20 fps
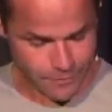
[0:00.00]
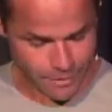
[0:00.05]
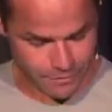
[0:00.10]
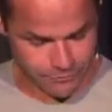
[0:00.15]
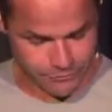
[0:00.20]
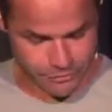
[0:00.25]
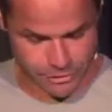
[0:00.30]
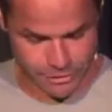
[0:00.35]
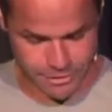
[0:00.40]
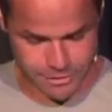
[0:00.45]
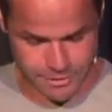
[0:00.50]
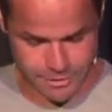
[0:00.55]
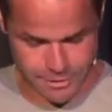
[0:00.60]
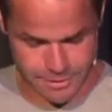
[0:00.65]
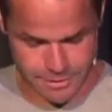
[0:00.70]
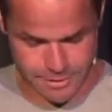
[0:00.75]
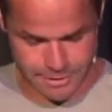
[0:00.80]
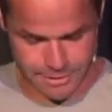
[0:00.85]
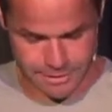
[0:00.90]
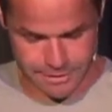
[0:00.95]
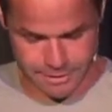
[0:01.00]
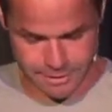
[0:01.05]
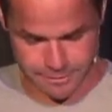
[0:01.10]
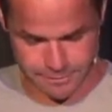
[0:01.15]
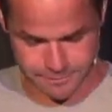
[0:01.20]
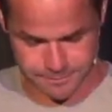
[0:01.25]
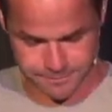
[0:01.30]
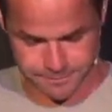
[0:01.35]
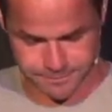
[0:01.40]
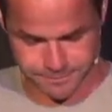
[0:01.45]
Verse
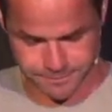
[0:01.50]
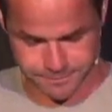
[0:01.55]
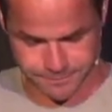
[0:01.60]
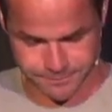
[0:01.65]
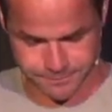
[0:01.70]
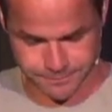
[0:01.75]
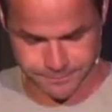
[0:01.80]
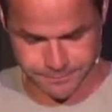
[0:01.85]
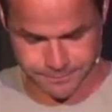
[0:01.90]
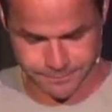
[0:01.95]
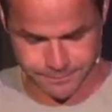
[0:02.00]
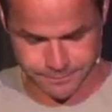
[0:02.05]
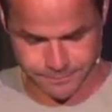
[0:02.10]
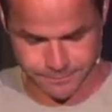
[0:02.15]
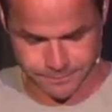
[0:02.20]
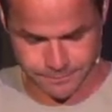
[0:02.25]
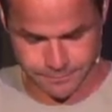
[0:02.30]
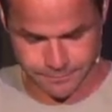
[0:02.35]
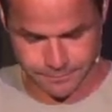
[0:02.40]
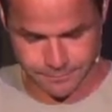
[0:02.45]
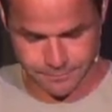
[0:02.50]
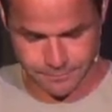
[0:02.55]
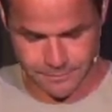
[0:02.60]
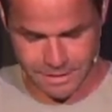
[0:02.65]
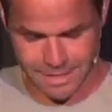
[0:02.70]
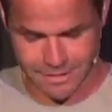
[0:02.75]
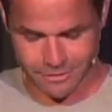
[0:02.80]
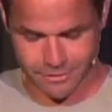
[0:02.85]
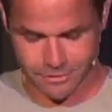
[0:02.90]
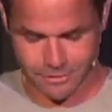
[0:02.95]
16.
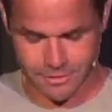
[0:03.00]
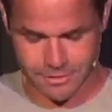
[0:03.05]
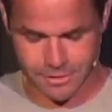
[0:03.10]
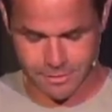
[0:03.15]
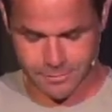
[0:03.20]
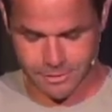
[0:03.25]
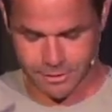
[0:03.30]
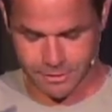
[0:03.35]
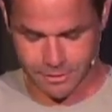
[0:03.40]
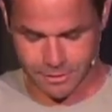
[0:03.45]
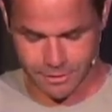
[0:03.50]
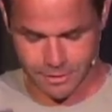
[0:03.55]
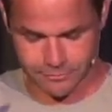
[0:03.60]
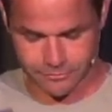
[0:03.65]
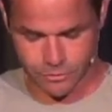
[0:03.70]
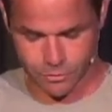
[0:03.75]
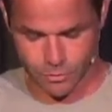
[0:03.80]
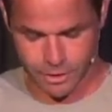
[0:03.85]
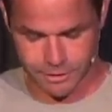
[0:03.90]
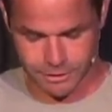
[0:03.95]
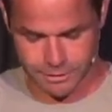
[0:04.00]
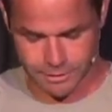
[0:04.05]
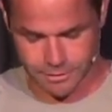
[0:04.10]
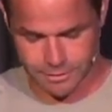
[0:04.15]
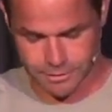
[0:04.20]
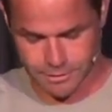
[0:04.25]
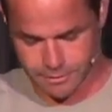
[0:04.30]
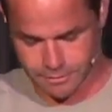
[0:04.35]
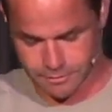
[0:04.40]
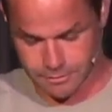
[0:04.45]
I know some of y'all have
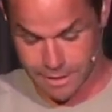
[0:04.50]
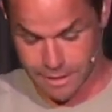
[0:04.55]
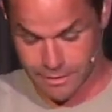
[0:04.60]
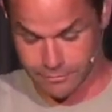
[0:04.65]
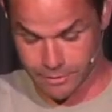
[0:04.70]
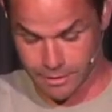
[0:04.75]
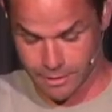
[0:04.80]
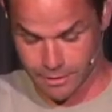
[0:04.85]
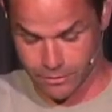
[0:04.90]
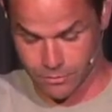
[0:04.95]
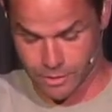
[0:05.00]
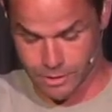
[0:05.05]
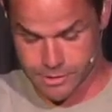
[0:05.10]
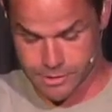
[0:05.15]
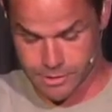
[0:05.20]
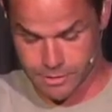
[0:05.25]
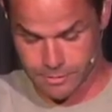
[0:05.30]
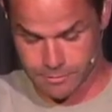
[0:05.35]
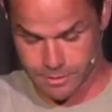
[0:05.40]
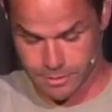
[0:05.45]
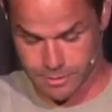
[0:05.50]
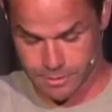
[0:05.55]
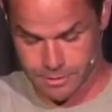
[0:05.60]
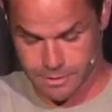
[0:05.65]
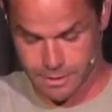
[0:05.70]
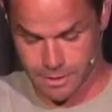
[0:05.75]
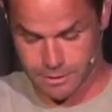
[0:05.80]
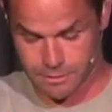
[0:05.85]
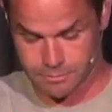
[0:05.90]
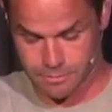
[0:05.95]
questions too. I have a lot of questions about this
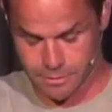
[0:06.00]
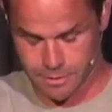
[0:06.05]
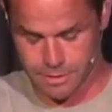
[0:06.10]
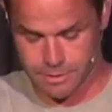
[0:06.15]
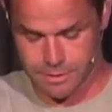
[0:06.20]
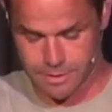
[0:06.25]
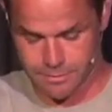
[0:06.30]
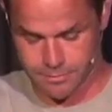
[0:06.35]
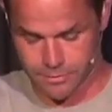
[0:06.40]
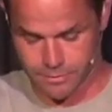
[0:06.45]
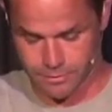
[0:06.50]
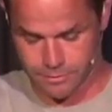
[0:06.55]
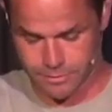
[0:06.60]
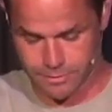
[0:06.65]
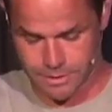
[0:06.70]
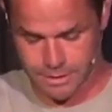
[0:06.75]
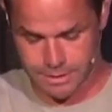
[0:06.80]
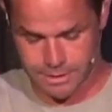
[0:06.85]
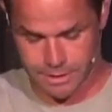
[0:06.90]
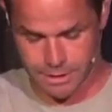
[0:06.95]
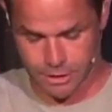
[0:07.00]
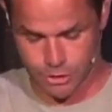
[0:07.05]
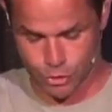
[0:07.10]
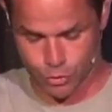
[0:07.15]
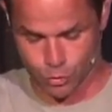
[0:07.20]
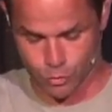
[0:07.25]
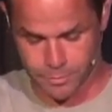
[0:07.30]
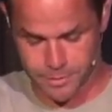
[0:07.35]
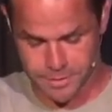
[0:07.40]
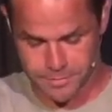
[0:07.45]
text, but let's keep going. 16, you
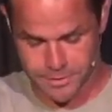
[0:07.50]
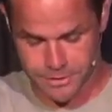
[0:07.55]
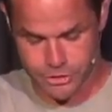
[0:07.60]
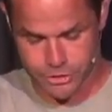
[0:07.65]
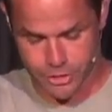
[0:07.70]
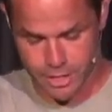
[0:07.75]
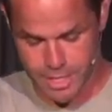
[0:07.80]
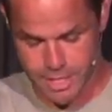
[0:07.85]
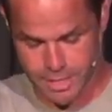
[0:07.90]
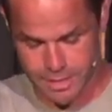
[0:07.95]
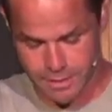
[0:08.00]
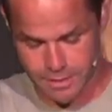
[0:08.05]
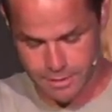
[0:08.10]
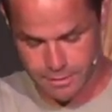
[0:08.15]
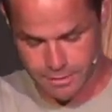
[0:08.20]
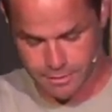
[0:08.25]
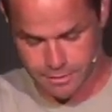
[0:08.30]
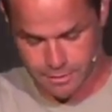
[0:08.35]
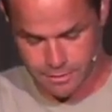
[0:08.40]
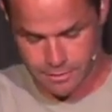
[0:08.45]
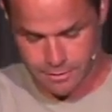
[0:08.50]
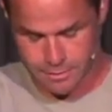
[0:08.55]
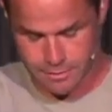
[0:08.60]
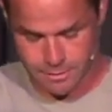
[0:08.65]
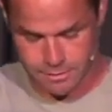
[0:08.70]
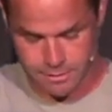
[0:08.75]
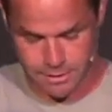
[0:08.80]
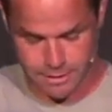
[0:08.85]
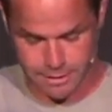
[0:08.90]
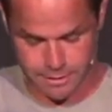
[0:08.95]
will be betrayed.
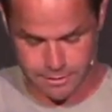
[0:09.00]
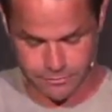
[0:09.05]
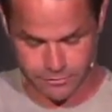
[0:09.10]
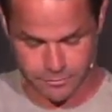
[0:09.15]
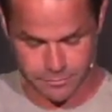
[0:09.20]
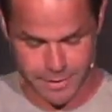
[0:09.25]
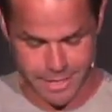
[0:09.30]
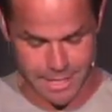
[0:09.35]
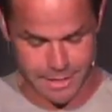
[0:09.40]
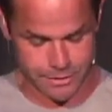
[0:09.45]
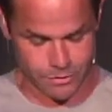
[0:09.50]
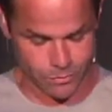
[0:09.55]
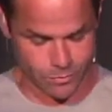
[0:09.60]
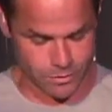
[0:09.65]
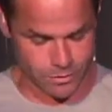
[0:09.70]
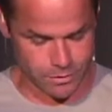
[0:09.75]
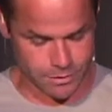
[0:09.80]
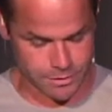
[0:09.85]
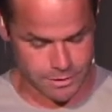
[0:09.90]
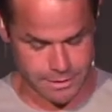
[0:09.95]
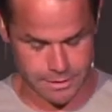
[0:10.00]
It's like it's from bad to worse.